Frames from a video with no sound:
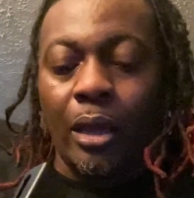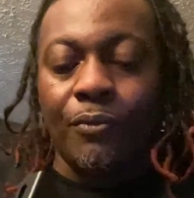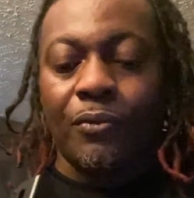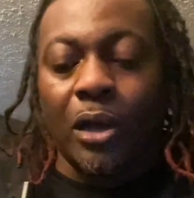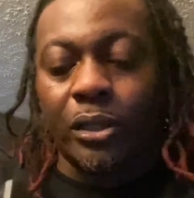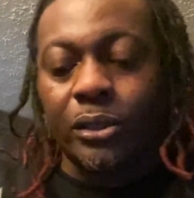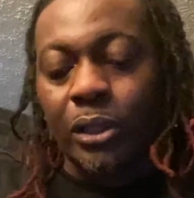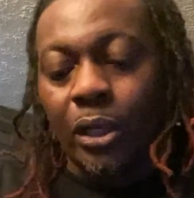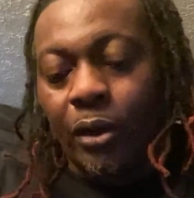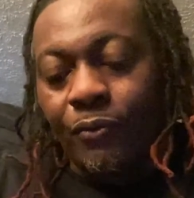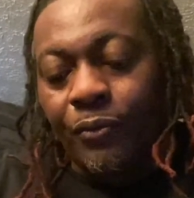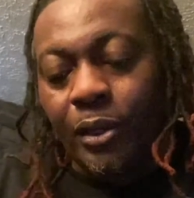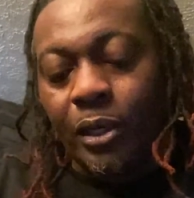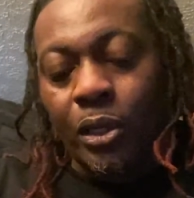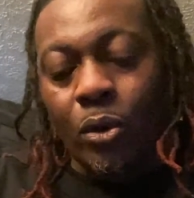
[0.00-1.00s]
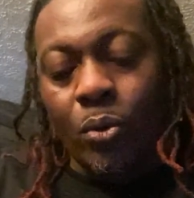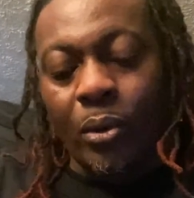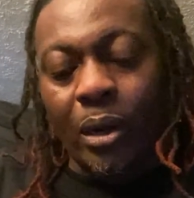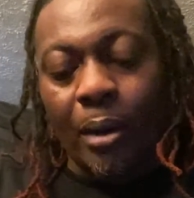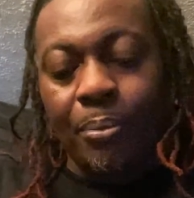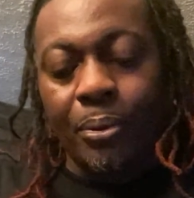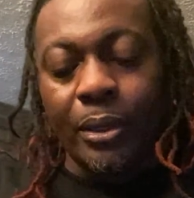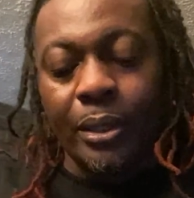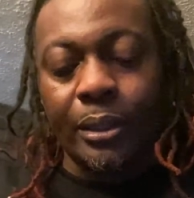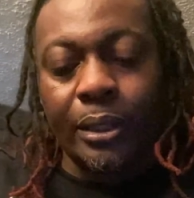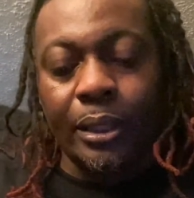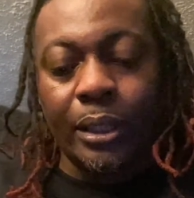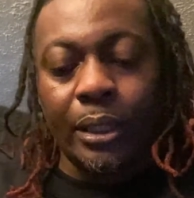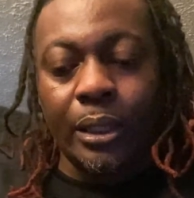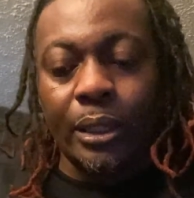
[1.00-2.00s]
y'all saw the video when I put
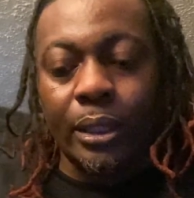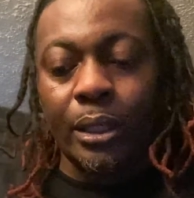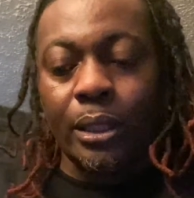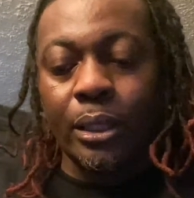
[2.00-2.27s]
the